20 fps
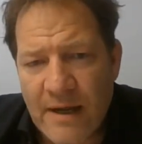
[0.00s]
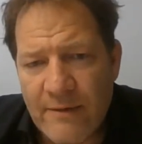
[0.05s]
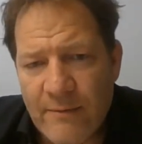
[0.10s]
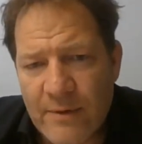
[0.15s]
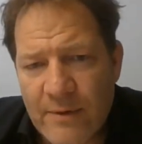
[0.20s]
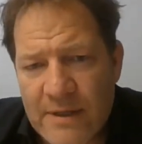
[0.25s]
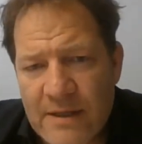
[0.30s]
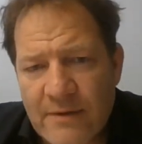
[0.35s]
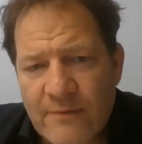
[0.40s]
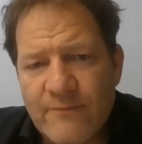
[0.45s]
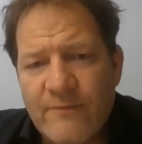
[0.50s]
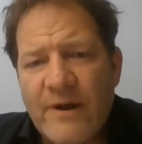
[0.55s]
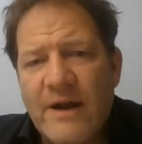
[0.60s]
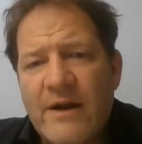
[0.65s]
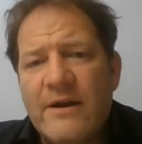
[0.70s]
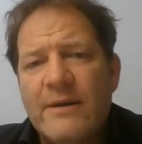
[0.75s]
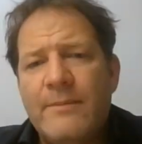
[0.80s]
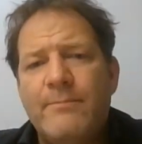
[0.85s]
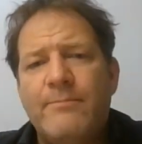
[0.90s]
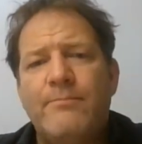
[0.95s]
with a
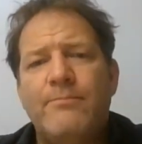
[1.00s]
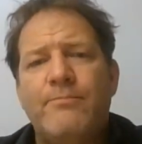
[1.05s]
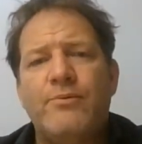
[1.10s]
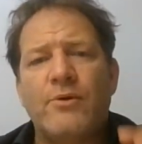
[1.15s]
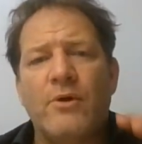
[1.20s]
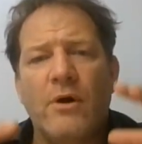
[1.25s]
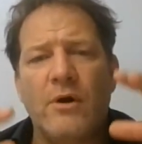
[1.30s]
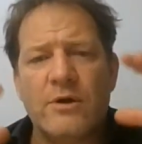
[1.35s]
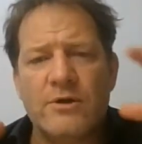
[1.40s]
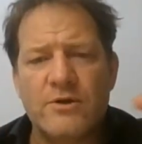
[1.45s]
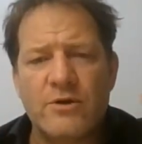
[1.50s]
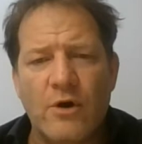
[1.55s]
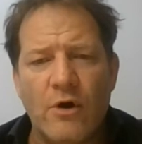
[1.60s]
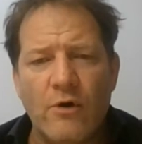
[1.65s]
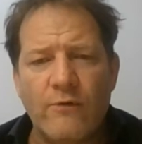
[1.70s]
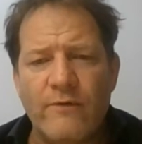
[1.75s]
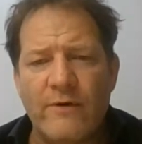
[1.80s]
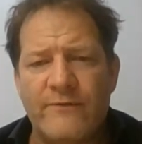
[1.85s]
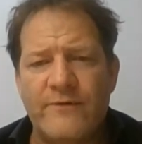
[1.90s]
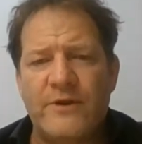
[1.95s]
very broad
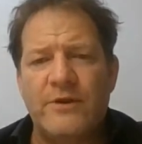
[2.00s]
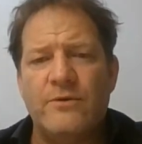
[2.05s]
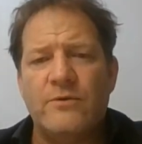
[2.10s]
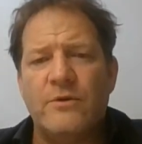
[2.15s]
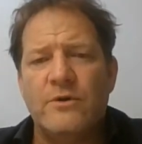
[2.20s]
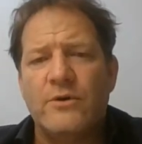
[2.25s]
overview,